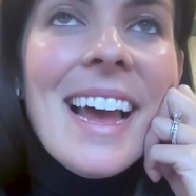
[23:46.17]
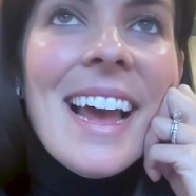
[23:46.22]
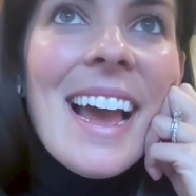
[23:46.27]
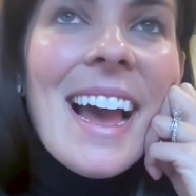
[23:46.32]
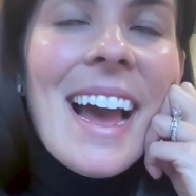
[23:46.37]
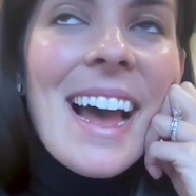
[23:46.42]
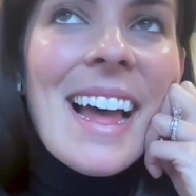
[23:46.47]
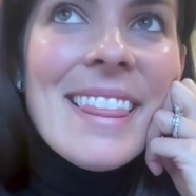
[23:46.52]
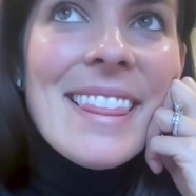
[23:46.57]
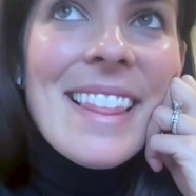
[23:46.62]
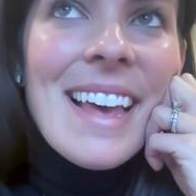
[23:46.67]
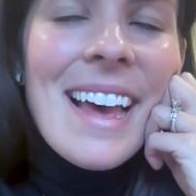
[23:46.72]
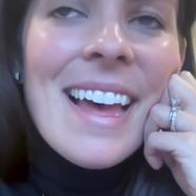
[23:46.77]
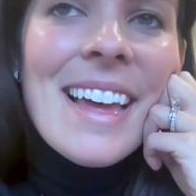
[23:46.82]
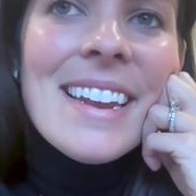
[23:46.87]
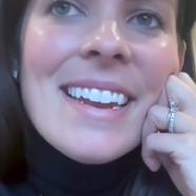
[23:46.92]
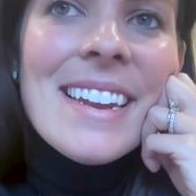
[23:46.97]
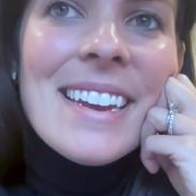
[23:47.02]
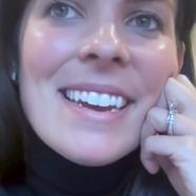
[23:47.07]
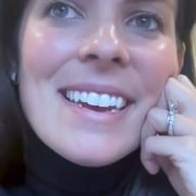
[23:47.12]
And
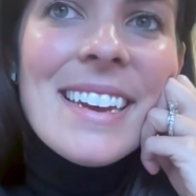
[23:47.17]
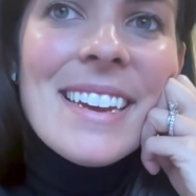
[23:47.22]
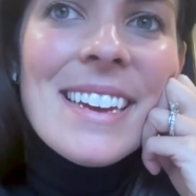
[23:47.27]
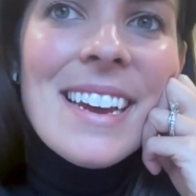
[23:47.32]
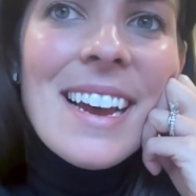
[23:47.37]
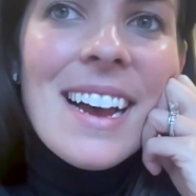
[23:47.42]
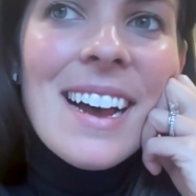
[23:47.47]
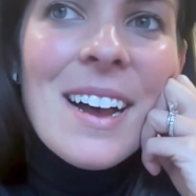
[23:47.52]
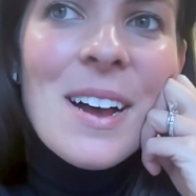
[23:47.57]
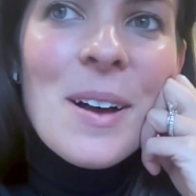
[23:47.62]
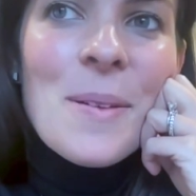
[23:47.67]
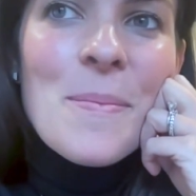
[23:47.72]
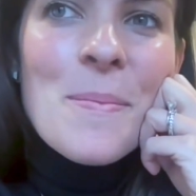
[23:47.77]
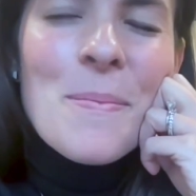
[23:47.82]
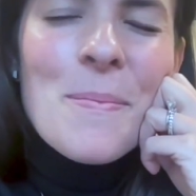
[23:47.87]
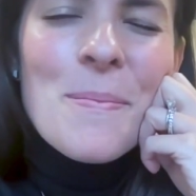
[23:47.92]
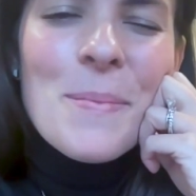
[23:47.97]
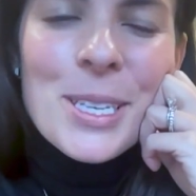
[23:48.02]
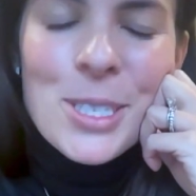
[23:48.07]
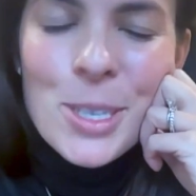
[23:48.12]
then
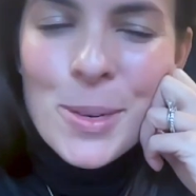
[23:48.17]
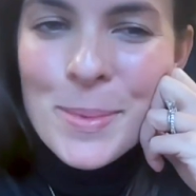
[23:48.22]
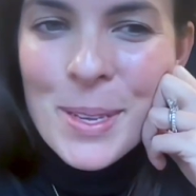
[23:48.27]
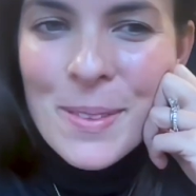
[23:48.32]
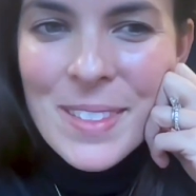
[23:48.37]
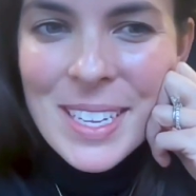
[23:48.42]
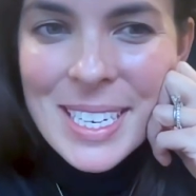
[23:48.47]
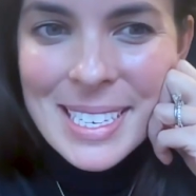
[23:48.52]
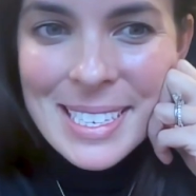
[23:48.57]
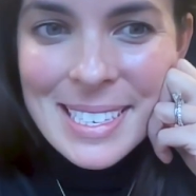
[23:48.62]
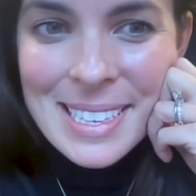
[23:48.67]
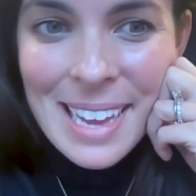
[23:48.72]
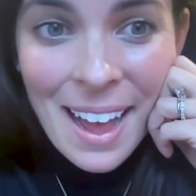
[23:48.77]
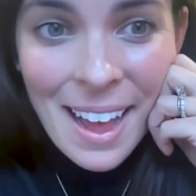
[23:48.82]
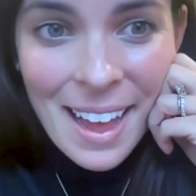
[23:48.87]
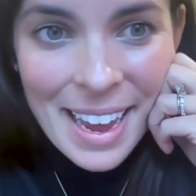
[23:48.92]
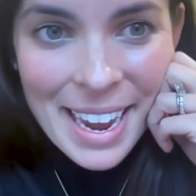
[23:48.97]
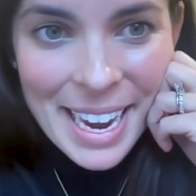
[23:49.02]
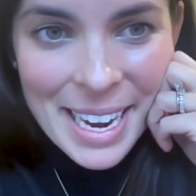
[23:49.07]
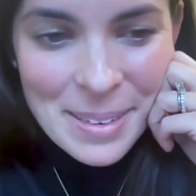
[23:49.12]
in terms of the
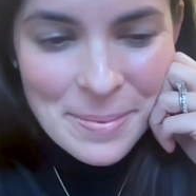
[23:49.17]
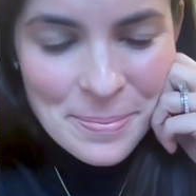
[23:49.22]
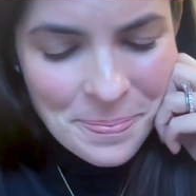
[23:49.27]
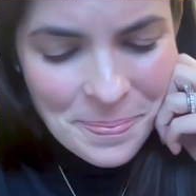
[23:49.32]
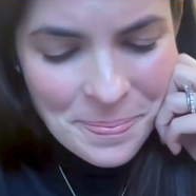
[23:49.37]
design,